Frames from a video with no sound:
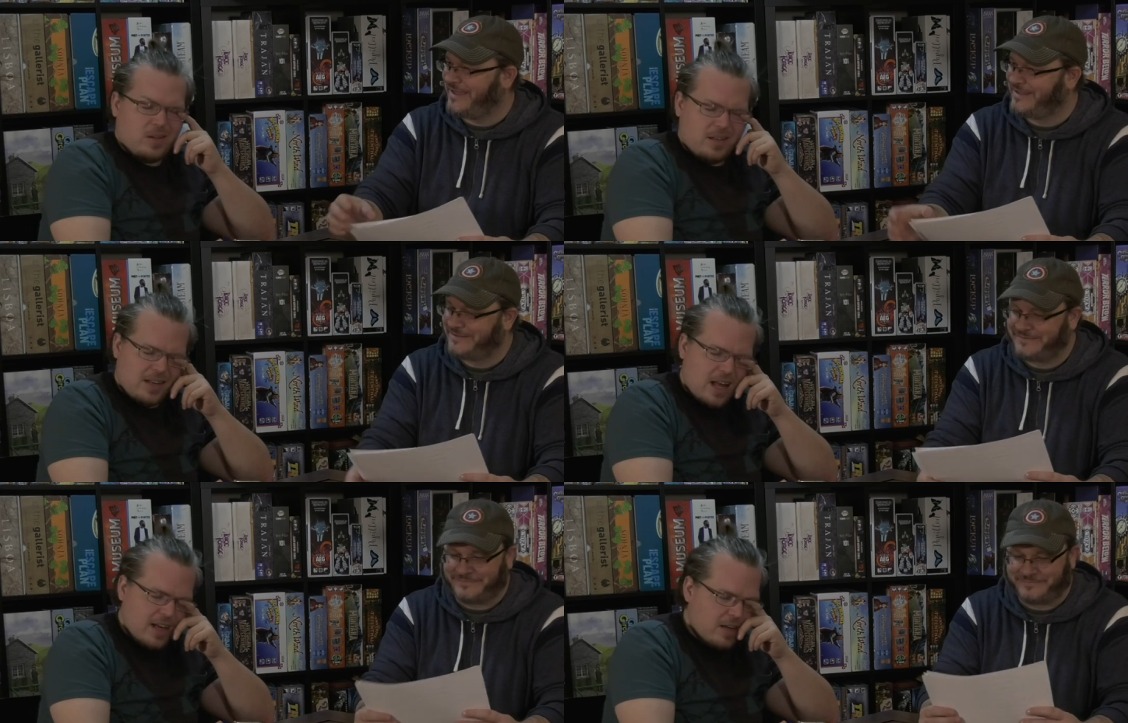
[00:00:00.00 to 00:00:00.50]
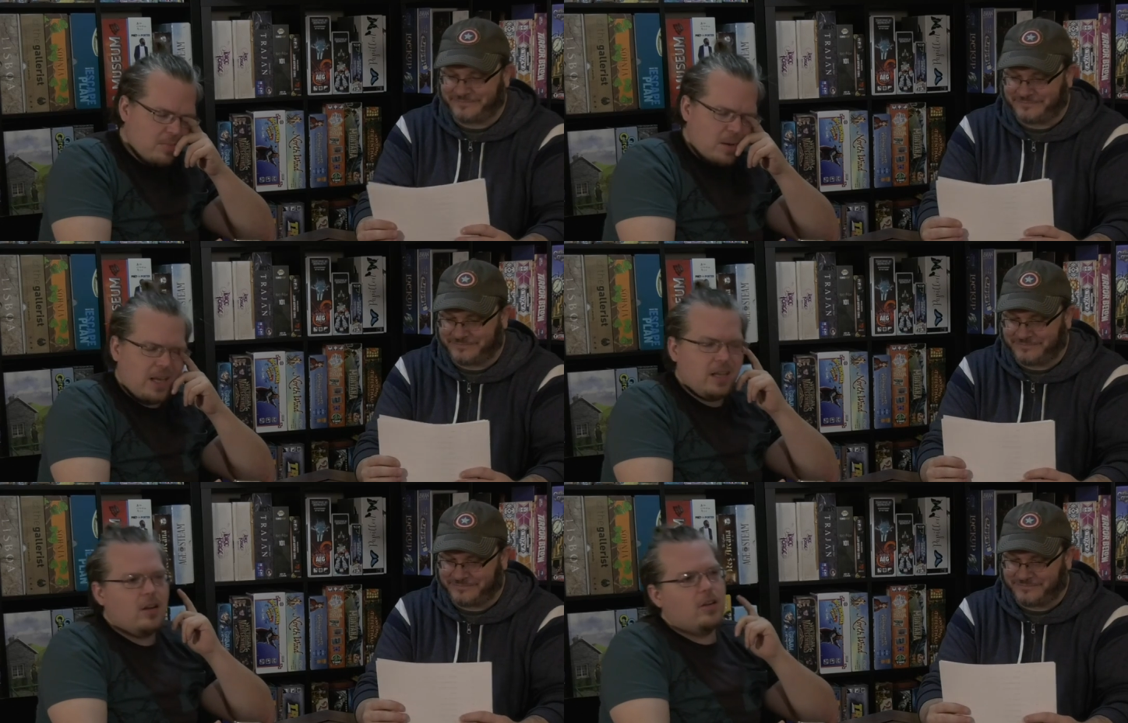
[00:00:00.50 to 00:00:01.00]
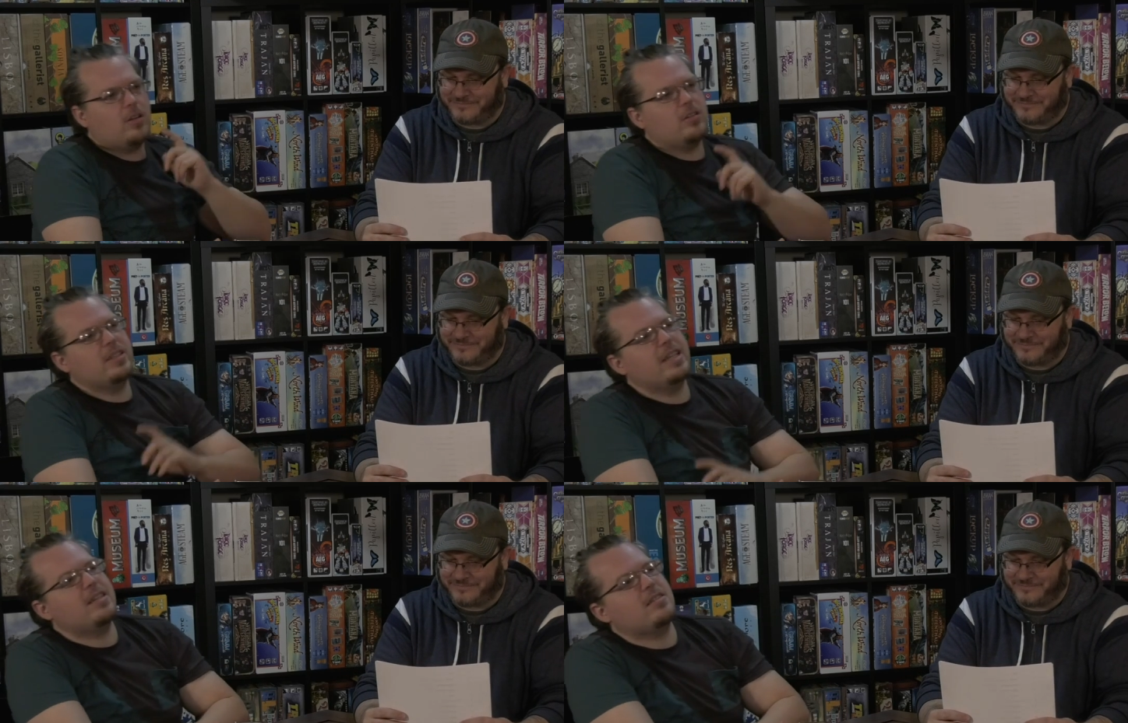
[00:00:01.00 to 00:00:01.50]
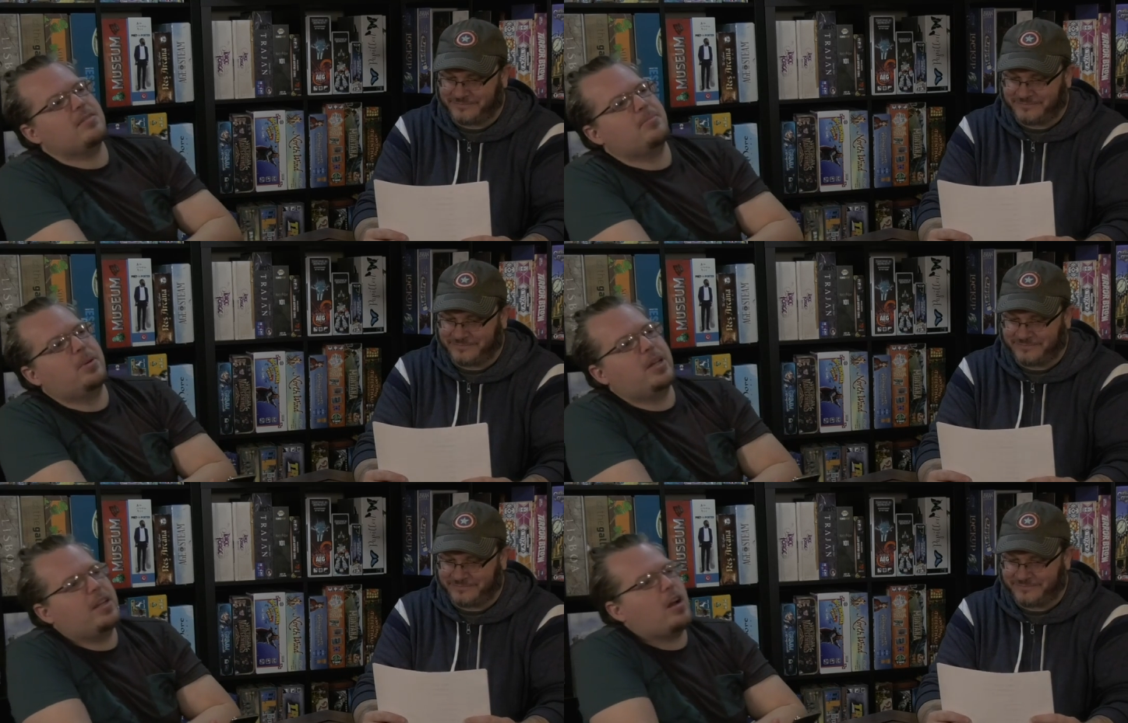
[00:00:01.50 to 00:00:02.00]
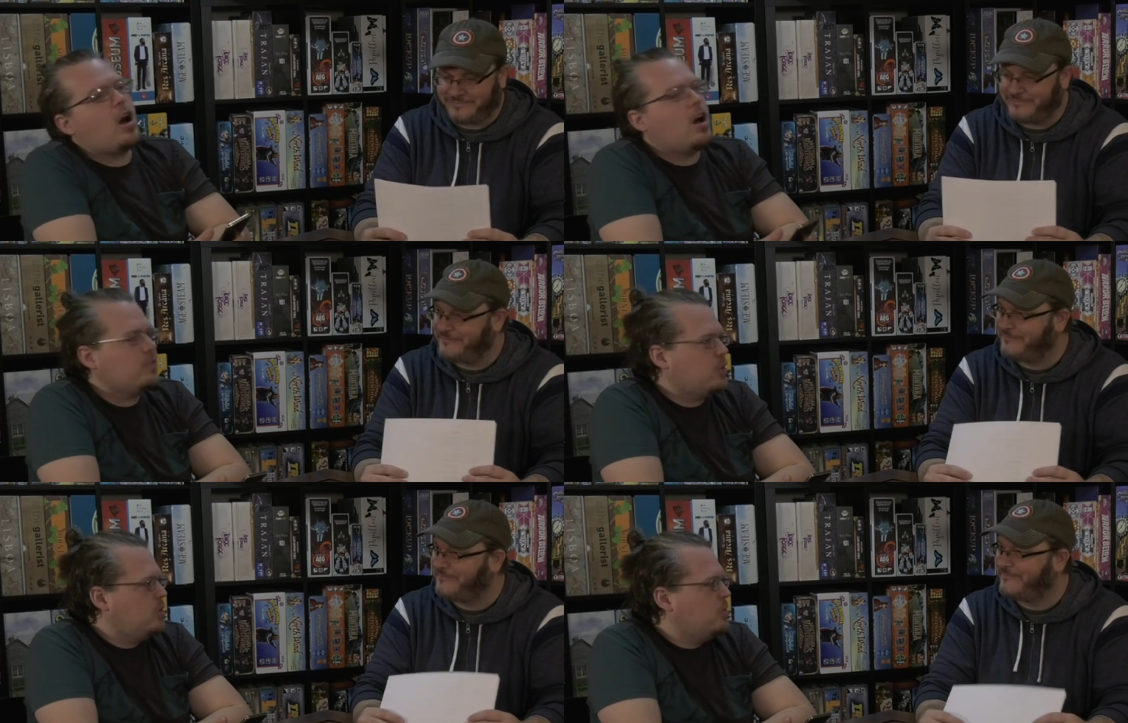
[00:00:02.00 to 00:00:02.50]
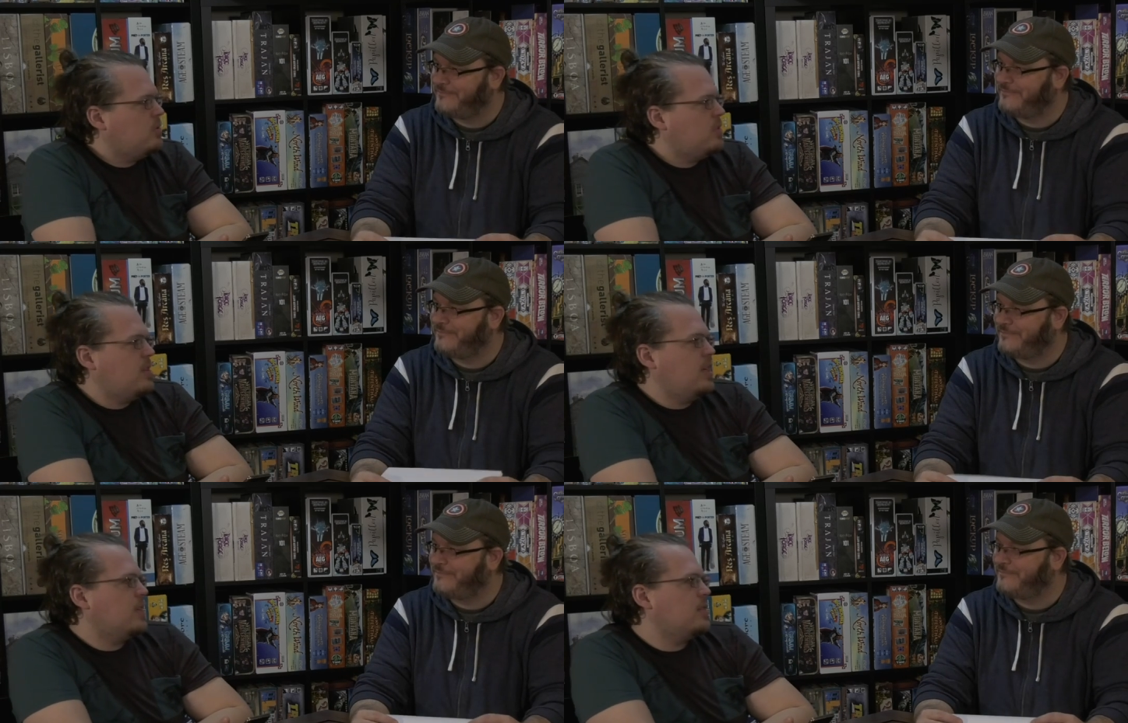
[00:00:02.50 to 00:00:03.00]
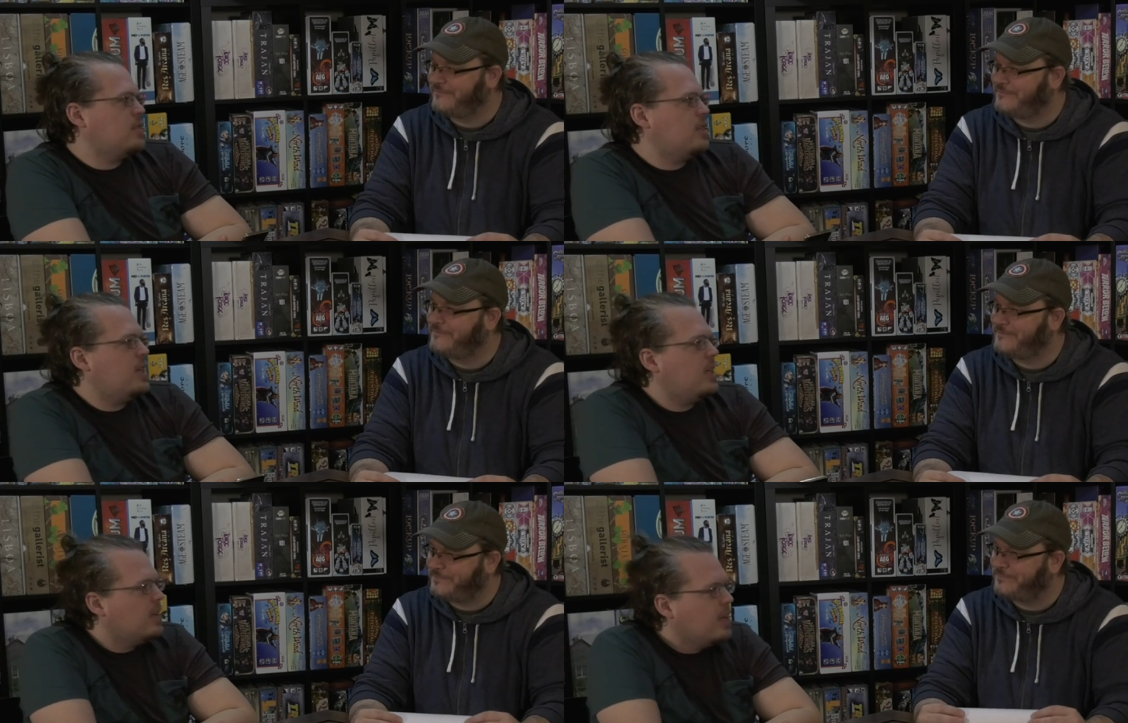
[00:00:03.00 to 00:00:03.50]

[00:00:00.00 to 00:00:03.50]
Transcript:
Speaker 1: not going to make it on our list, but offshoots, things that